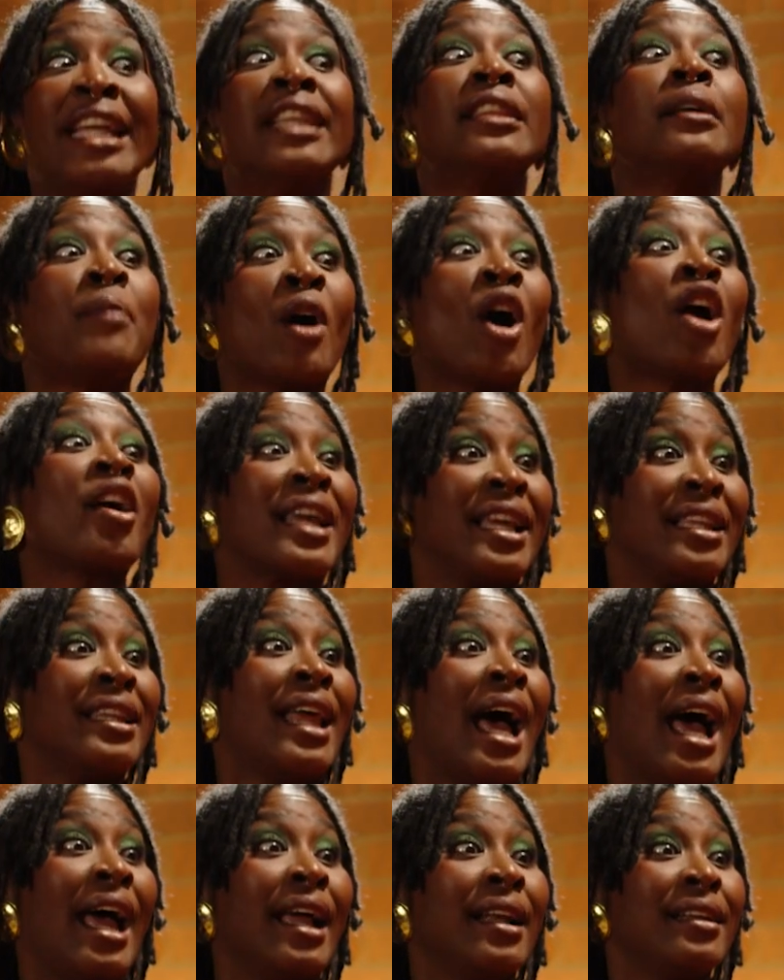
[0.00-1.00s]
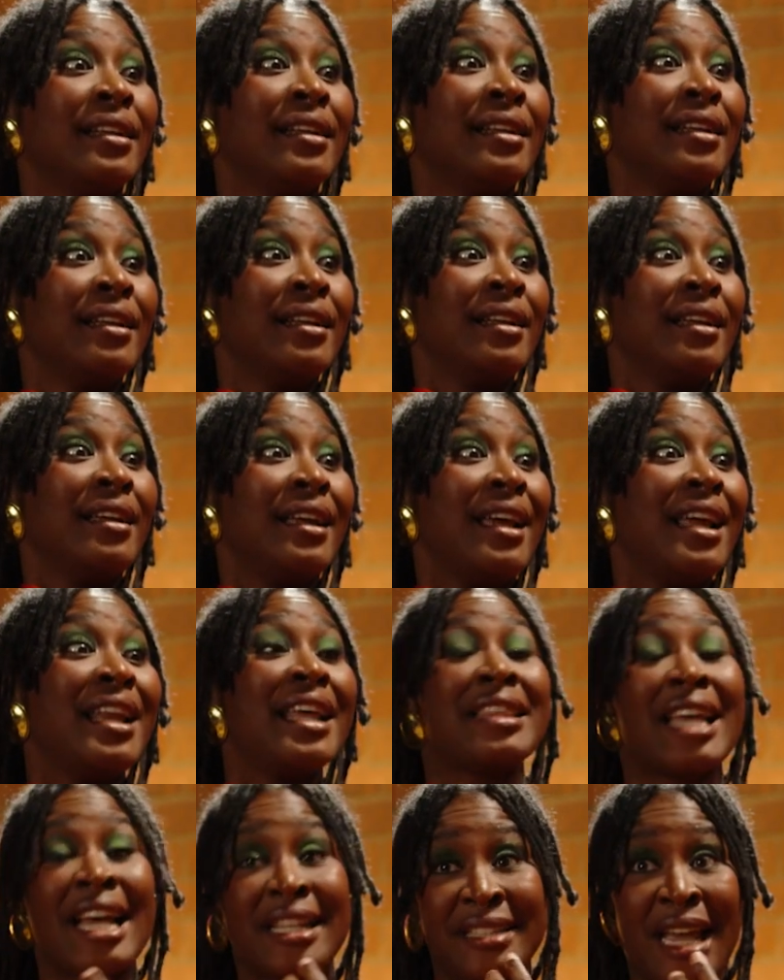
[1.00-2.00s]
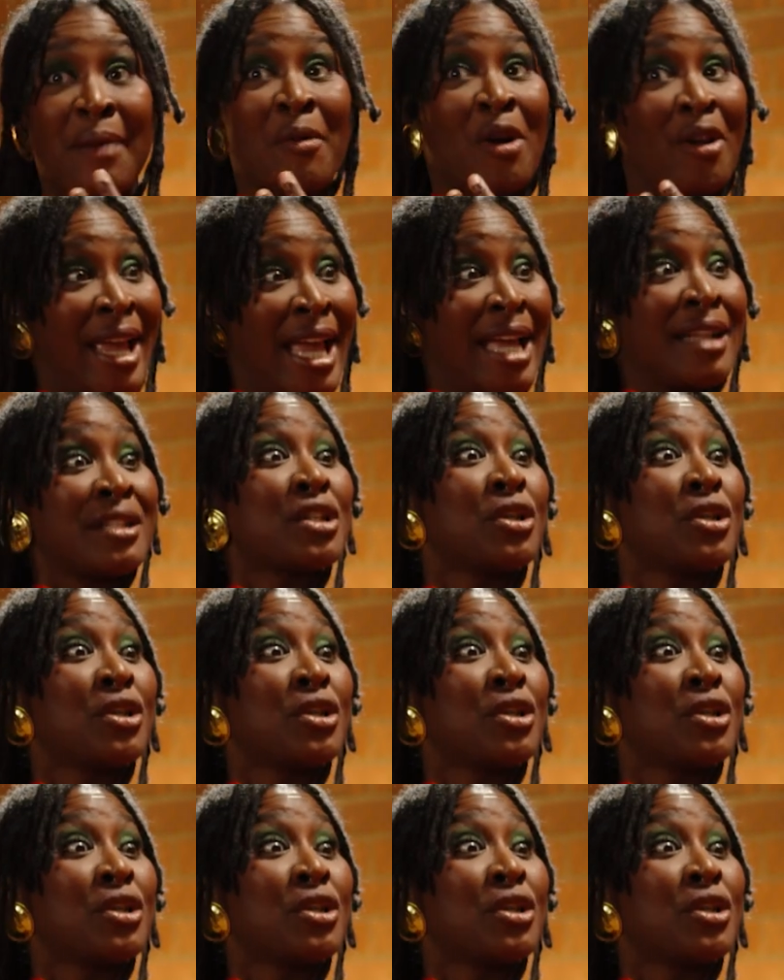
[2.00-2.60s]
in the parking lot. Right. And at that time I only had